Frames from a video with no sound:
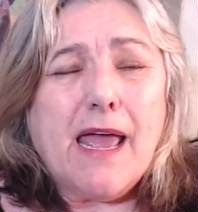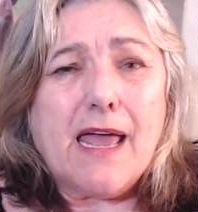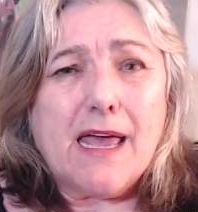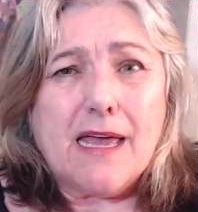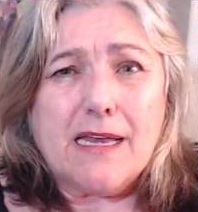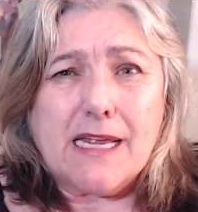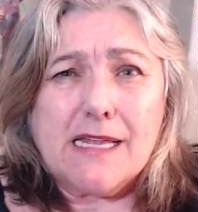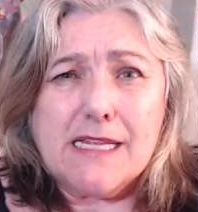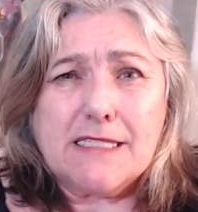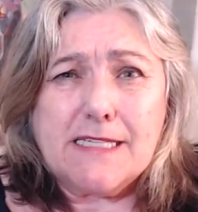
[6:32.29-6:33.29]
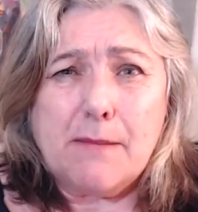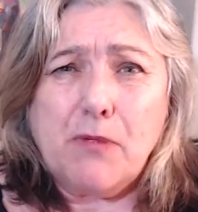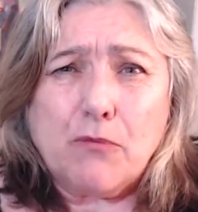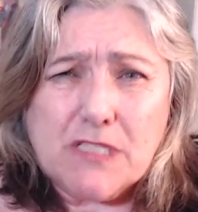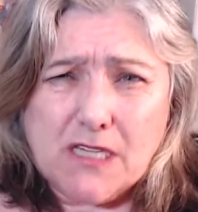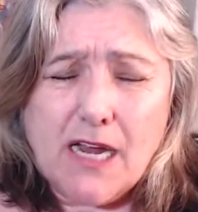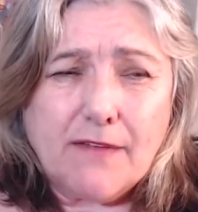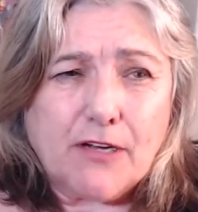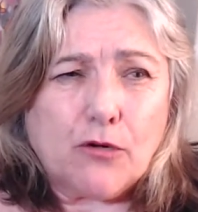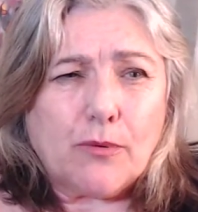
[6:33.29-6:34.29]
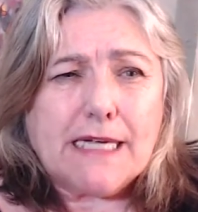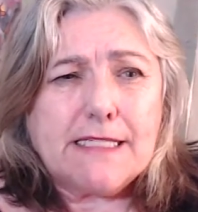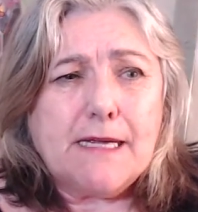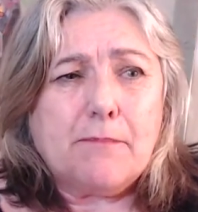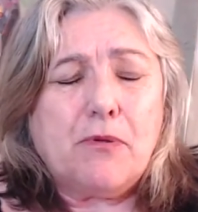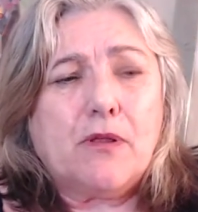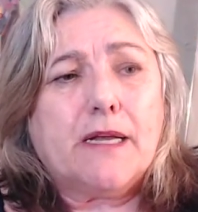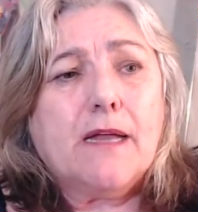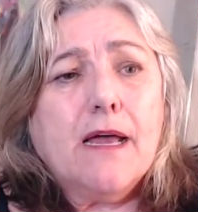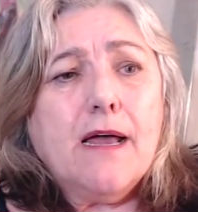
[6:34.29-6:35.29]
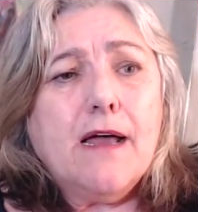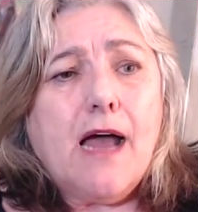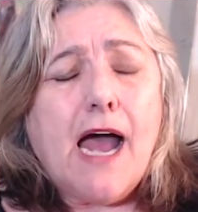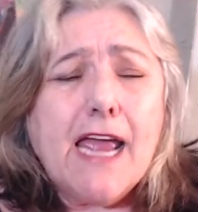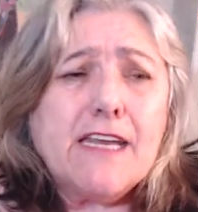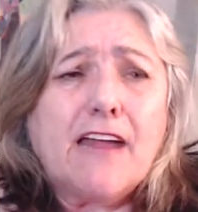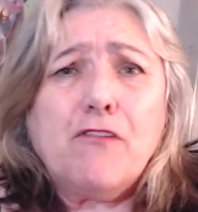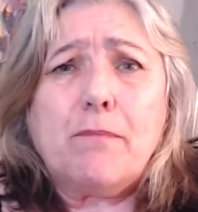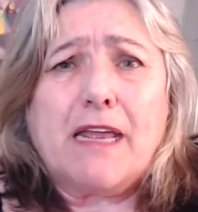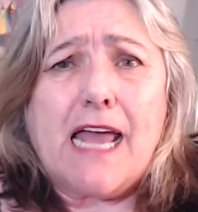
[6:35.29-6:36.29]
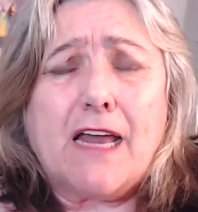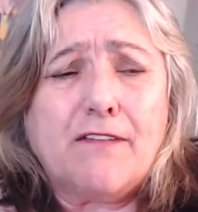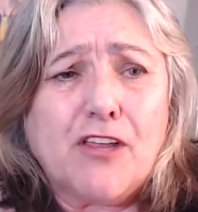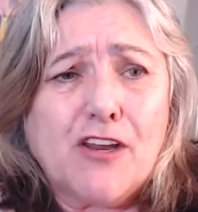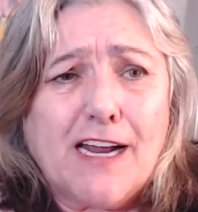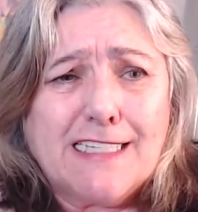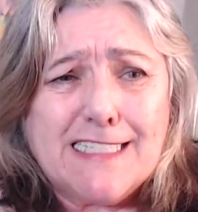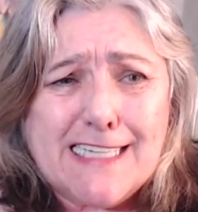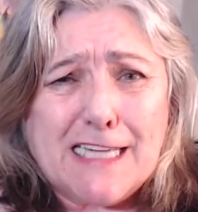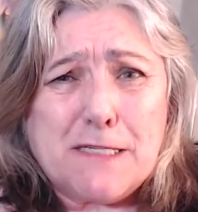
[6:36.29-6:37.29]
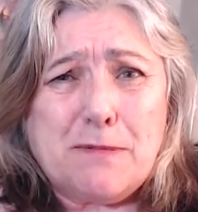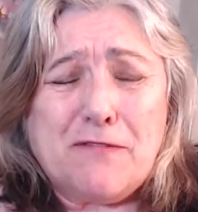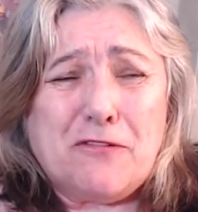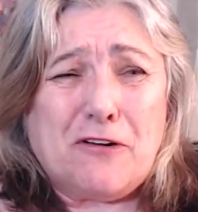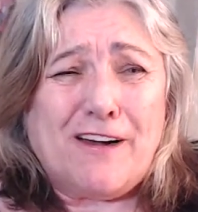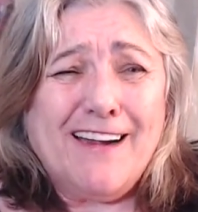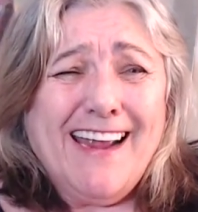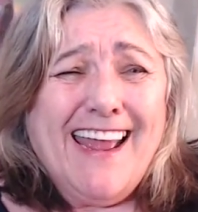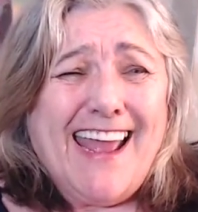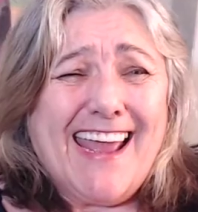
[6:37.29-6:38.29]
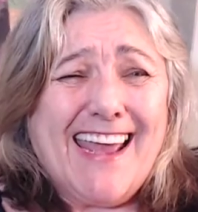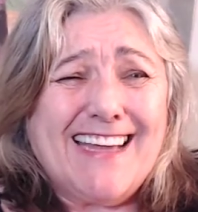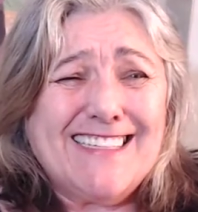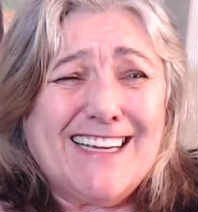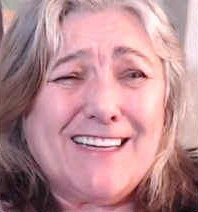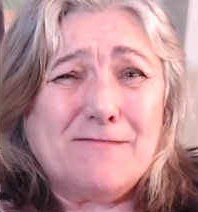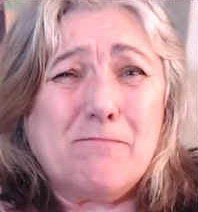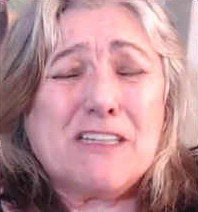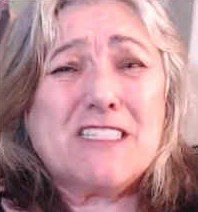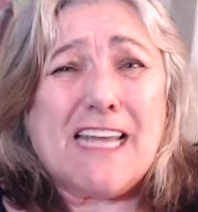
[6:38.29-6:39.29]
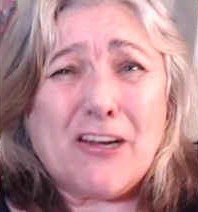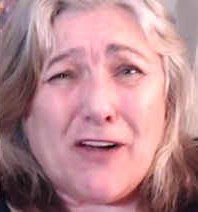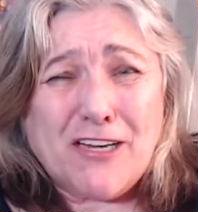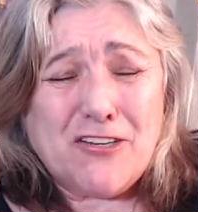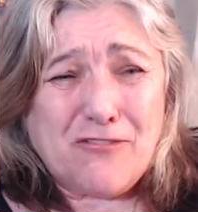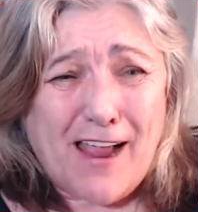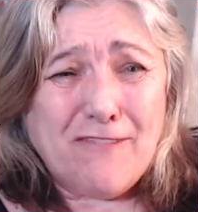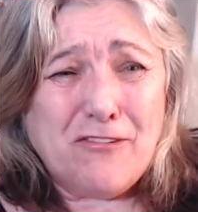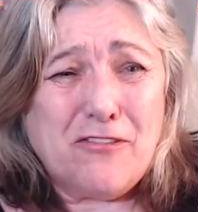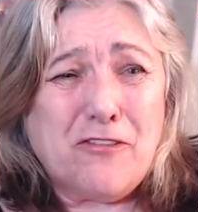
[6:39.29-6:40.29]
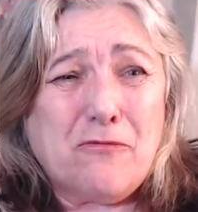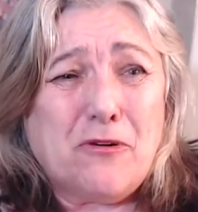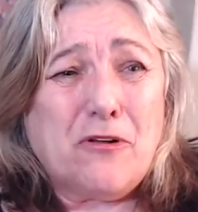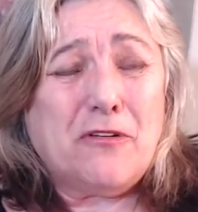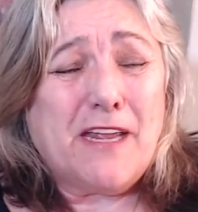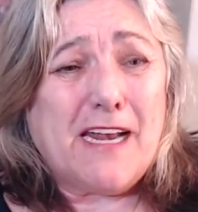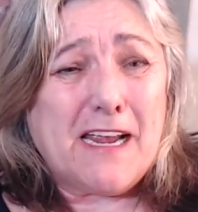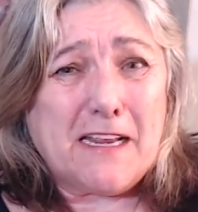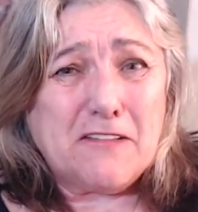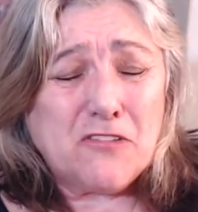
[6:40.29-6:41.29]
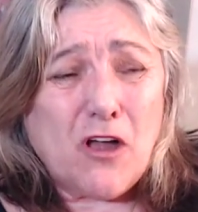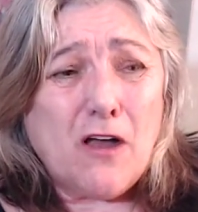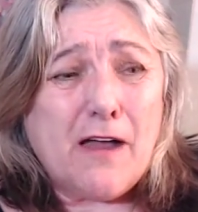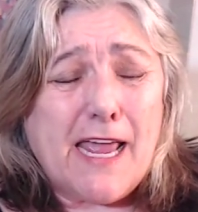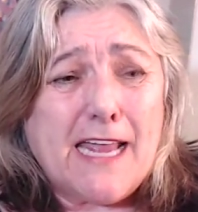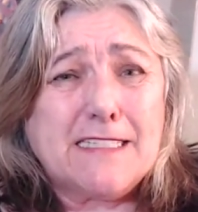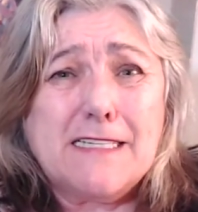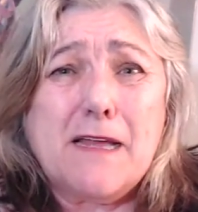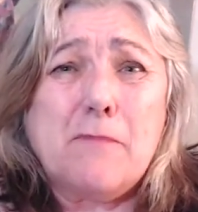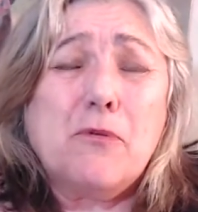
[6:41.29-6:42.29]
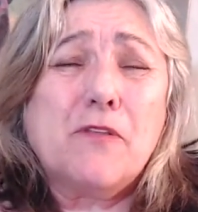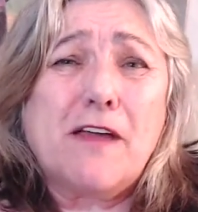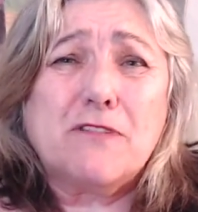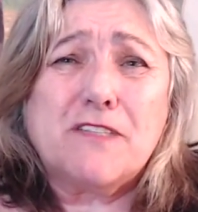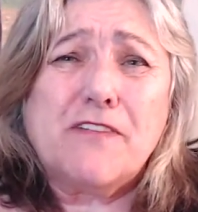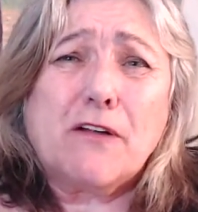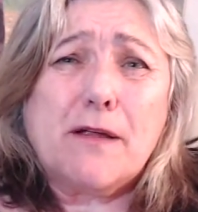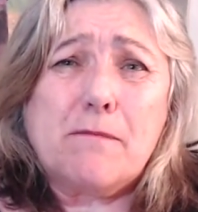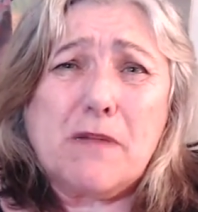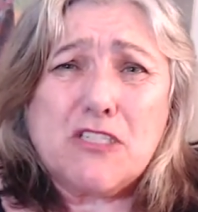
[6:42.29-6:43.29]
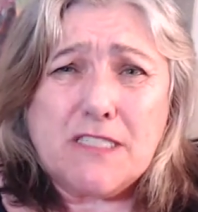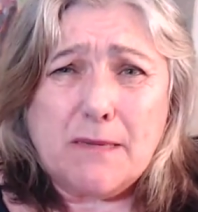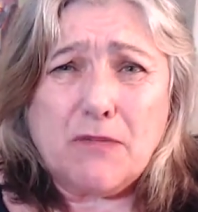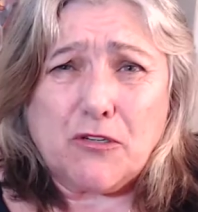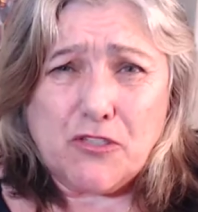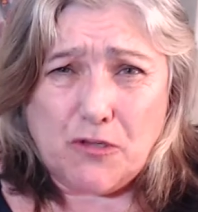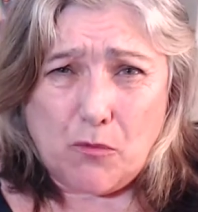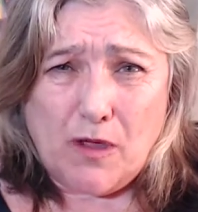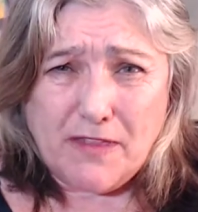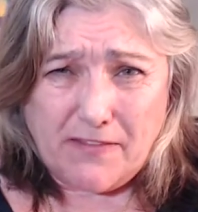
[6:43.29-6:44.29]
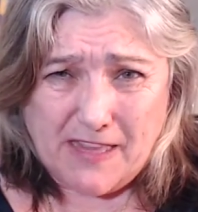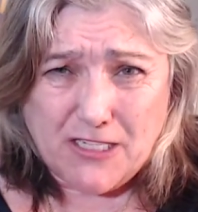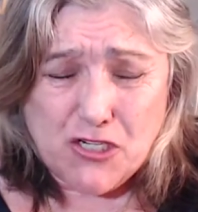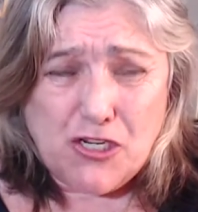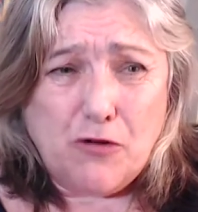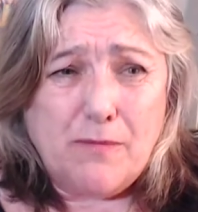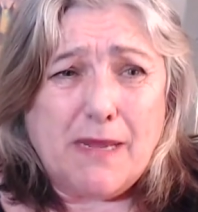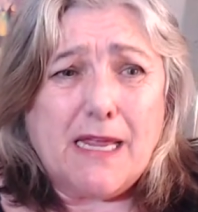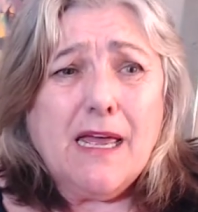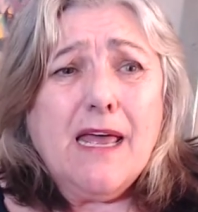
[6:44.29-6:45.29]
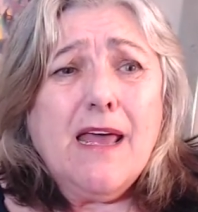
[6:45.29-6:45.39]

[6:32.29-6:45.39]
And in this temple, it was kind of a Greek temple, and I had never been out of the United States before, and much later I traveled the world, and I saw a temple that was very much similar to the one that they showed me